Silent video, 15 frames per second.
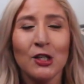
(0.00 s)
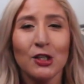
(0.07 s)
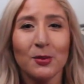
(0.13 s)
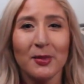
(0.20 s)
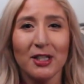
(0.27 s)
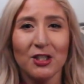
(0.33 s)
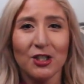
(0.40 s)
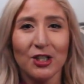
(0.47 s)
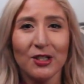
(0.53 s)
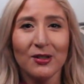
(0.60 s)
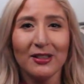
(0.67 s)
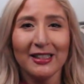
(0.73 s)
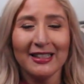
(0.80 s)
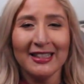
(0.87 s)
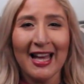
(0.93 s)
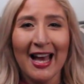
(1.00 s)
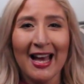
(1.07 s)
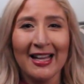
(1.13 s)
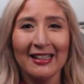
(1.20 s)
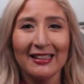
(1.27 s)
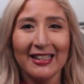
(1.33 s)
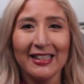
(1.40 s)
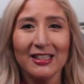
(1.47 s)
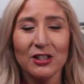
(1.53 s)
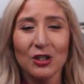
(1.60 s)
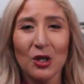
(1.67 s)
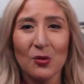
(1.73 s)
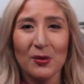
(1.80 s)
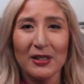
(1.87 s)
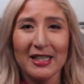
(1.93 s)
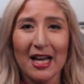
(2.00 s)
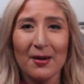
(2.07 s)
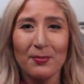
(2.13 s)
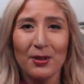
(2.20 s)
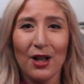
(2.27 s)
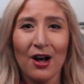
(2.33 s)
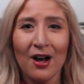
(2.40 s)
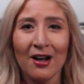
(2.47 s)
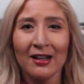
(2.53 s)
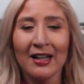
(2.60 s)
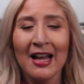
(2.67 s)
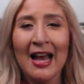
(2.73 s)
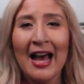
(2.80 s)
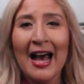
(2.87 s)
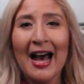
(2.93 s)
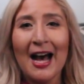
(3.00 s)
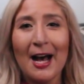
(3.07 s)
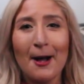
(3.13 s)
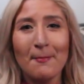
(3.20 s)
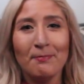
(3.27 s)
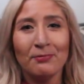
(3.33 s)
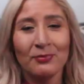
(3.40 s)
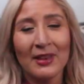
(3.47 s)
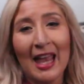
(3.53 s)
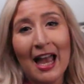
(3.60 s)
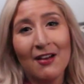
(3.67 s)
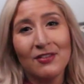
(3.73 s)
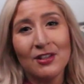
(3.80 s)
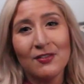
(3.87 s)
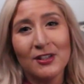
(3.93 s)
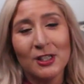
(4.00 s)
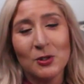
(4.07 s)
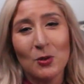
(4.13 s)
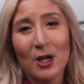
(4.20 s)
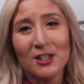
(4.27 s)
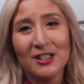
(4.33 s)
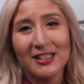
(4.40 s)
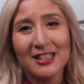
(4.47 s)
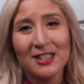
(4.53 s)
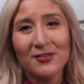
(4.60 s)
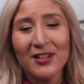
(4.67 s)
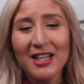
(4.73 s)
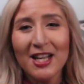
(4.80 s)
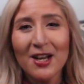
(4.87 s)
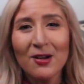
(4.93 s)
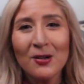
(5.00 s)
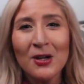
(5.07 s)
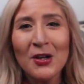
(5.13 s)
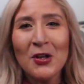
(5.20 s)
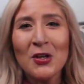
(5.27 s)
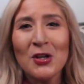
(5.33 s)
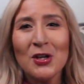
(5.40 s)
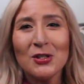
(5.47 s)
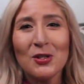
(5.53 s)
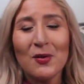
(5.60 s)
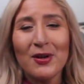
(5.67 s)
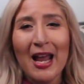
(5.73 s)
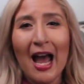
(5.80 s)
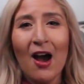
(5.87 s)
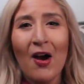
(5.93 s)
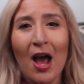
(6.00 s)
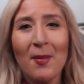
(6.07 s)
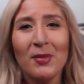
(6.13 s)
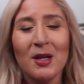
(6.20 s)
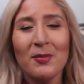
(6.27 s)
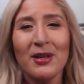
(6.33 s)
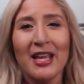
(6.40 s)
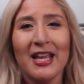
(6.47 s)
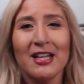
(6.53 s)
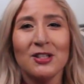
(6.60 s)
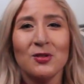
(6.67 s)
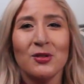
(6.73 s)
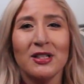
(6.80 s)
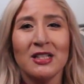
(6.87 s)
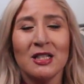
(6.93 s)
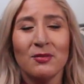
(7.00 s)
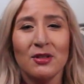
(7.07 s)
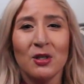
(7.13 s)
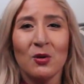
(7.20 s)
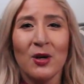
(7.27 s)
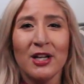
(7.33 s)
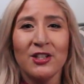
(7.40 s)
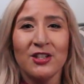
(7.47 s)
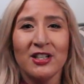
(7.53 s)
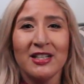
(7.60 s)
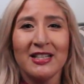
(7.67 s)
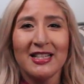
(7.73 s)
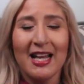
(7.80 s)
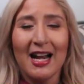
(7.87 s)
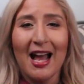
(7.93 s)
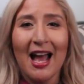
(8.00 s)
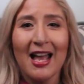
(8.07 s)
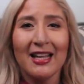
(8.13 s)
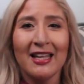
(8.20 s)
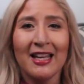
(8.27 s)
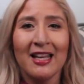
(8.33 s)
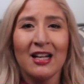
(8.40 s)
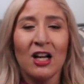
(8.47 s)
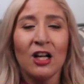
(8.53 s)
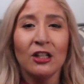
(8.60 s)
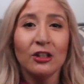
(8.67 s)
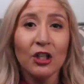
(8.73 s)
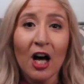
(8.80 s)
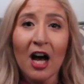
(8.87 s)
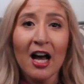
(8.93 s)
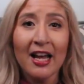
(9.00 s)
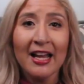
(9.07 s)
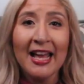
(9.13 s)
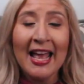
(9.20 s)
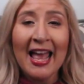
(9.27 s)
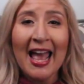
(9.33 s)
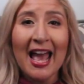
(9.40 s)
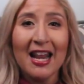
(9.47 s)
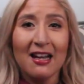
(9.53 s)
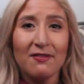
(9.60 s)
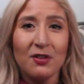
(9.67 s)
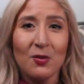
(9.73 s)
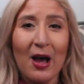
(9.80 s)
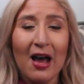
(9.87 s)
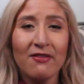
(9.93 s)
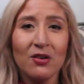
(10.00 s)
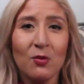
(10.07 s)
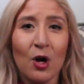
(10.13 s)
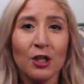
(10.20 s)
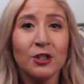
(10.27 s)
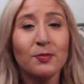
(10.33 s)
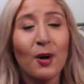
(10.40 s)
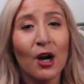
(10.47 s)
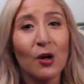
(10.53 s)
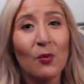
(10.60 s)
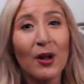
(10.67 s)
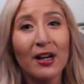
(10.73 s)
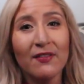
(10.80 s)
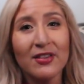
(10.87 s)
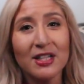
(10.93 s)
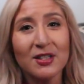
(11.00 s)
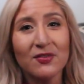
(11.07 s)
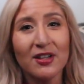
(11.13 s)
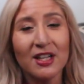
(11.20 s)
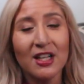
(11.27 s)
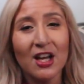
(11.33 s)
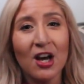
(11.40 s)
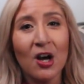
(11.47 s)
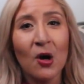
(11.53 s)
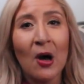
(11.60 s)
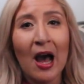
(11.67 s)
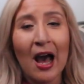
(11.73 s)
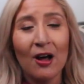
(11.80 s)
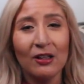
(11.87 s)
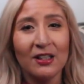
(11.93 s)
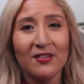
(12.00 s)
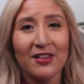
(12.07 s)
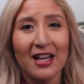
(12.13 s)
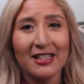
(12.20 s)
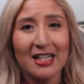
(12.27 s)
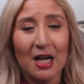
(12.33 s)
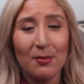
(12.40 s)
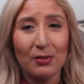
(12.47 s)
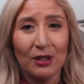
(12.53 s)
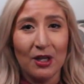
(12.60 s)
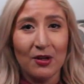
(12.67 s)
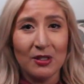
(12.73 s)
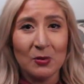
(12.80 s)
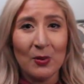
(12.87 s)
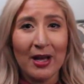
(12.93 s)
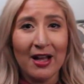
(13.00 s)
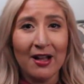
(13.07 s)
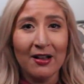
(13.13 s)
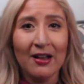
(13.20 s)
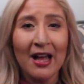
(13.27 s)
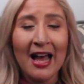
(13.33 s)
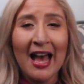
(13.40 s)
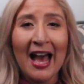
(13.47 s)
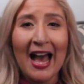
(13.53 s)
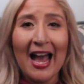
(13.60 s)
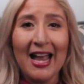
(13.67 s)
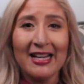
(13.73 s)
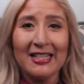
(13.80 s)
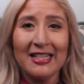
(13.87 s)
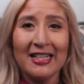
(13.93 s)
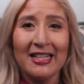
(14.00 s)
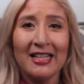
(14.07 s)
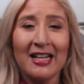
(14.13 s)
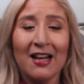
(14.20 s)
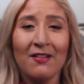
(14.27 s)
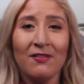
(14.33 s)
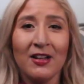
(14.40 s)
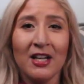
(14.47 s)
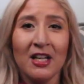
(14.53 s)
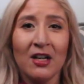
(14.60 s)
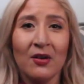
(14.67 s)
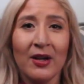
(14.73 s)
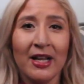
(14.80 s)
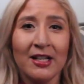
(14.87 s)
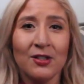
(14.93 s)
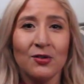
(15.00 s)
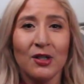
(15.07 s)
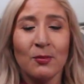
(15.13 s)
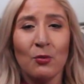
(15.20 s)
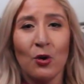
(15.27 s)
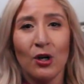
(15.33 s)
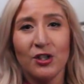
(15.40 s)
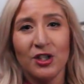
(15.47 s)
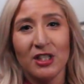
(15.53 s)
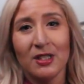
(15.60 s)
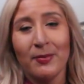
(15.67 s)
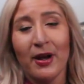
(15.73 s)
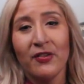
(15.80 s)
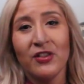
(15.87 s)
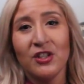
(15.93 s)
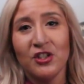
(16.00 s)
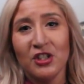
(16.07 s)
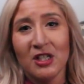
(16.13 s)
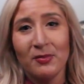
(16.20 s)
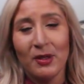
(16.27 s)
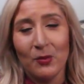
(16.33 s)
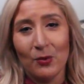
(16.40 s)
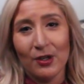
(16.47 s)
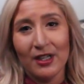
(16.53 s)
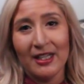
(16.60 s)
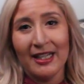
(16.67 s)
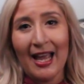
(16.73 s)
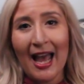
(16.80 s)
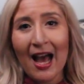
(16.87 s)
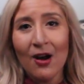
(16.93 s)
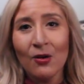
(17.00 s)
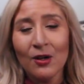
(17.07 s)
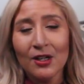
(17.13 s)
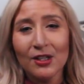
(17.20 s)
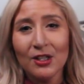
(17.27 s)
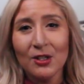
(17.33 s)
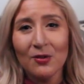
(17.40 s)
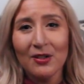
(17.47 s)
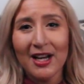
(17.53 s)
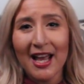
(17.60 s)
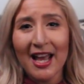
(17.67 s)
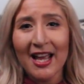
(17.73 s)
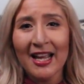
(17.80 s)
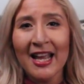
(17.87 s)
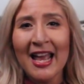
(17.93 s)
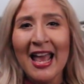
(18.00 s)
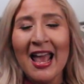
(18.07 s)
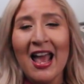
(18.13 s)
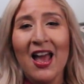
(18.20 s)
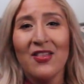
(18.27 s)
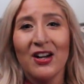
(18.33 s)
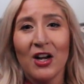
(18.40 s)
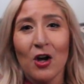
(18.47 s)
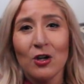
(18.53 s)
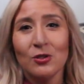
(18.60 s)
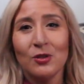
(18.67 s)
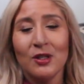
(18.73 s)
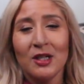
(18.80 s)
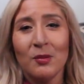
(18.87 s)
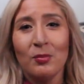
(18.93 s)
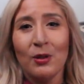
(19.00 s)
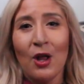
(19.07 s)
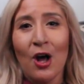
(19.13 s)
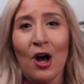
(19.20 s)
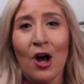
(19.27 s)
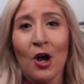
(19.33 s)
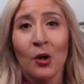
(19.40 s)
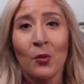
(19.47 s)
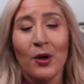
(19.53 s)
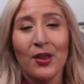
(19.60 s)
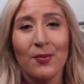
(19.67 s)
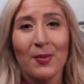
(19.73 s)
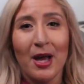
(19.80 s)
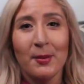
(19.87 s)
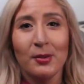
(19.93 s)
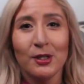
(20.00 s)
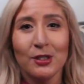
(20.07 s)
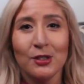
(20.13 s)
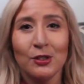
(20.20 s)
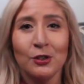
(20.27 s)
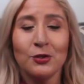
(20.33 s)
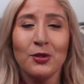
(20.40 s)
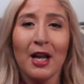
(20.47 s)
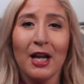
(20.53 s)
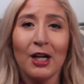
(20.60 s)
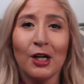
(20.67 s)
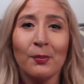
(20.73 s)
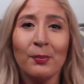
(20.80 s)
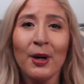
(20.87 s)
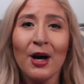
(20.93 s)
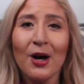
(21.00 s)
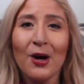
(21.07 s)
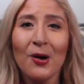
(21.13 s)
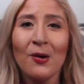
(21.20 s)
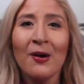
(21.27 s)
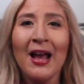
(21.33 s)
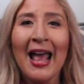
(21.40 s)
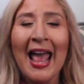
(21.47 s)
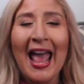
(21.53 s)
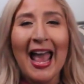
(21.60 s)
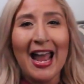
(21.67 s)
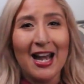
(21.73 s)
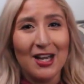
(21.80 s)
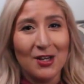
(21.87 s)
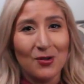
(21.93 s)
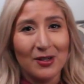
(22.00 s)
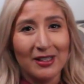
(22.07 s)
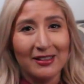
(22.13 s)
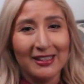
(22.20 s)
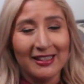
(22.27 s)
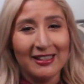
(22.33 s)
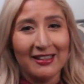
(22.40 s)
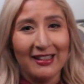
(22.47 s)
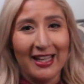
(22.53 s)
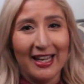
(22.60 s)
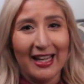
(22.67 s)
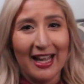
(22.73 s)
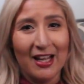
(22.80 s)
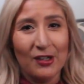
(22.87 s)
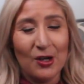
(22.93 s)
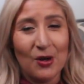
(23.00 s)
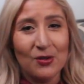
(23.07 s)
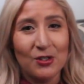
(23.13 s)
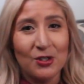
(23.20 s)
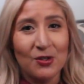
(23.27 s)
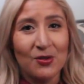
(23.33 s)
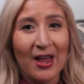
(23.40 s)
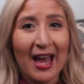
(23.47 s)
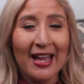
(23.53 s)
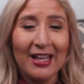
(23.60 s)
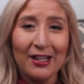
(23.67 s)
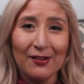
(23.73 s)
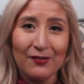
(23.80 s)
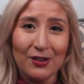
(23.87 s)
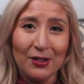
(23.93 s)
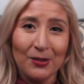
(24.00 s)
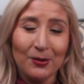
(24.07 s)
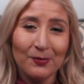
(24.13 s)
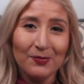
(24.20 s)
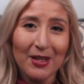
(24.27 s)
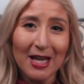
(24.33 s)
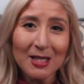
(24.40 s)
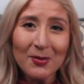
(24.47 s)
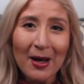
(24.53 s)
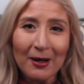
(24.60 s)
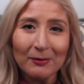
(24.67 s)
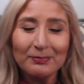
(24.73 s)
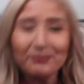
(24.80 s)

So make sure you click that link to go read that blog after you finish watching this video. So now I'm going to be answering some of the questions that I get a lot. And if you haven't watched part 1 of this video, I'll leave that down below as well. I did a video answering more just about the gym and working out, a Q&A. And then I also did a blog with my personal trainer, Bo, and you can click the link and go to that interview as well.